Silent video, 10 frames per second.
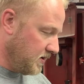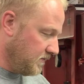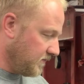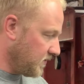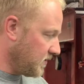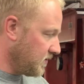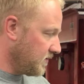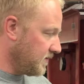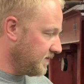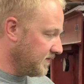For
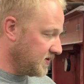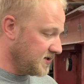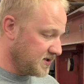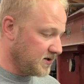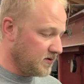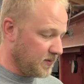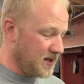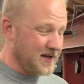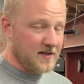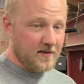the 5600, we
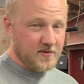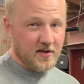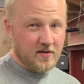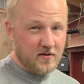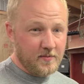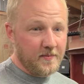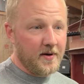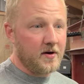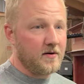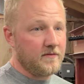like the MTL a little bit
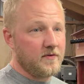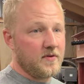better, and for